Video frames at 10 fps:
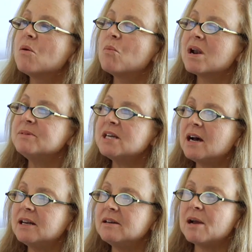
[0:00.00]
When I'm
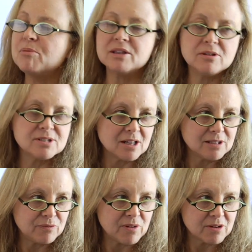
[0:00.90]
done, I brought those all
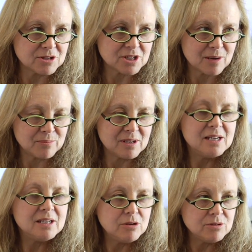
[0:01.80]
into Photoshop,
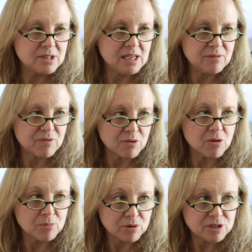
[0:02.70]
used the photo
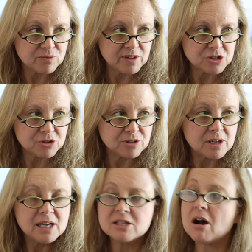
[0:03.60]
merge feature
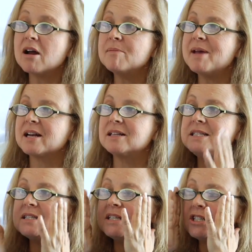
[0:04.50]
to automatically
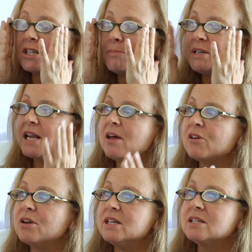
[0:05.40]
stitch them
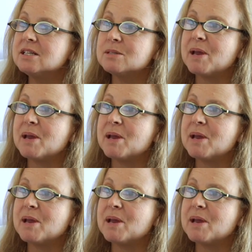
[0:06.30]
together into this